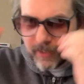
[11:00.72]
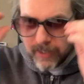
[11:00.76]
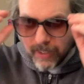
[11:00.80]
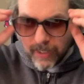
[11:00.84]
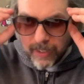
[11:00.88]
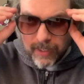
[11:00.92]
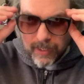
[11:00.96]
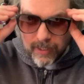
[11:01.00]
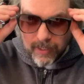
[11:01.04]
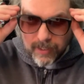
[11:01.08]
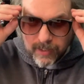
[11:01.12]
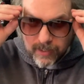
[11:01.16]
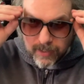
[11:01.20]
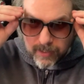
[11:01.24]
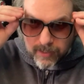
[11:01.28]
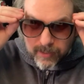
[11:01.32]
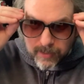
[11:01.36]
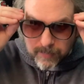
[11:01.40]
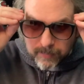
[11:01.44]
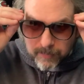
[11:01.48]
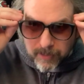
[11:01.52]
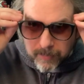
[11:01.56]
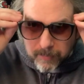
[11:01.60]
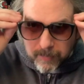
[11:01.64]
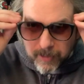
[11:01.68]

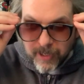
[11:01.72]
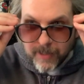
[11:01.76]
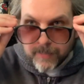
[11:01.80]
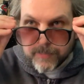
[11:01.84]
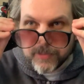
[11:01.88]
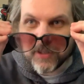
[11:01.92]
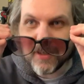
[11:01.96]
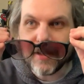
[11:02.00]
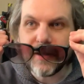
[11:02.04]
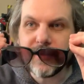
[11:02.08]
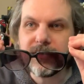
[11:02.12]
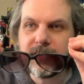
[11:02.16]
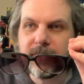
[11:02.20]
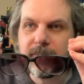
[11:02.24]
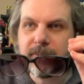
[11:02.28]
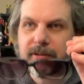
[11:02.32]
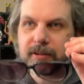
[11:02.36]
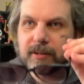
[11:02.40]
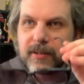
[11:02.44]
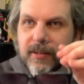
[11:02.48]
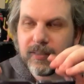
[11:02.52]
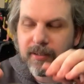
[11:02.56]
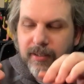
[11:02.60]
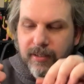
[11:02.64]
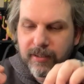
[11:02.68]
And my mom's awesome
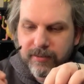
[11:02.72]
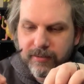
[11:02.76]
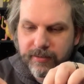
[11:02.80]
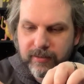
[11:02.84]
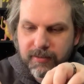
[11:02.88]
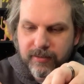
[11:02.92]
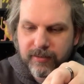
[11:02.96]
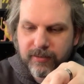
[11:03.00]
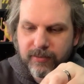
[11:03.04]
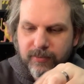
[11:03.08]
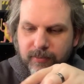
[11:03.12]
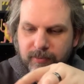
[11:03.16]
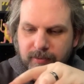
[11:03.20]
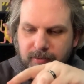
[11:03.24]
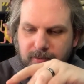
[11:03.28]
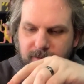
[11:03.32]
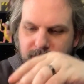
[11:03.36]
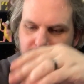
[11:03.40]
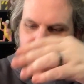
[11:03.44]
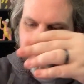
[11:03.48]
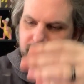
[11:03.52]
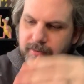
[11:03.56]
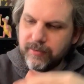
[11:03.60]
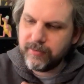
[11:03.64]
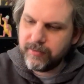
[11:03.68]
sunglasses
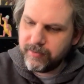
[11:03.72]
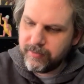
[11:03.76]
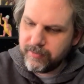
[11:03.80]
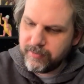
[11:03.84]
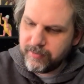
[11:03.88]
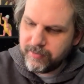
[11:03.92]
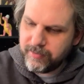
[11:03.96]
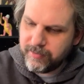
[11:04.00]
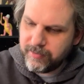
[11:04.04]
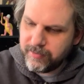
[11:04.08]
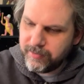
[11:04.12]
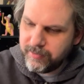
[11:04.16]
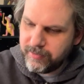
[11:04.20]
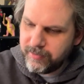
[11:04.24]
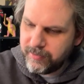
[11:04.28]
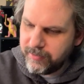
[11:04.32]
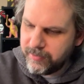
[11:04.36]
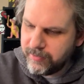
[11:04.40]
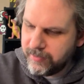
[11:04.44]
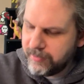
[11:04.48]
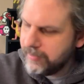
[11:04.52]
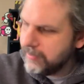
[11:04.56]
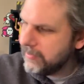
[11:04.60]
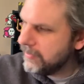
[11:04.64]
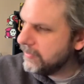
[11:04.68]
will
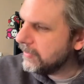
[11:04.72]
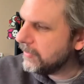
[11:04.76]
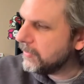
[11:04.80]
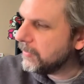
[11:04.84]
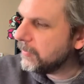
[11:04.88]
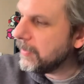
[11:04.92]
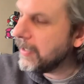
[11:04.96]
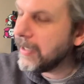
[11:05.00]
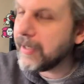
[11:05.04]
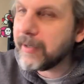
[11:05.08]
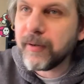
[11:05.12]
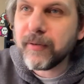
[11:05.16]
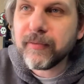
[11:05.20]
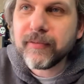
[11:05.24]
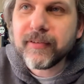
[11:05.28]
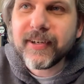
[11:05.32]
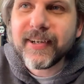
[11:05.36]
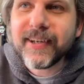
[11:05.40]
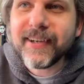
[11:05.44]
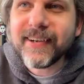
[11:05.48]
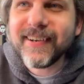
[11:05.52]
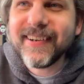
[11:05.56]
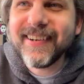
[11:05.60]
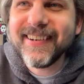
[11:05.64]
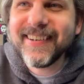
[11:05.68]
go back over
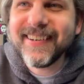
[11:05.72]
here.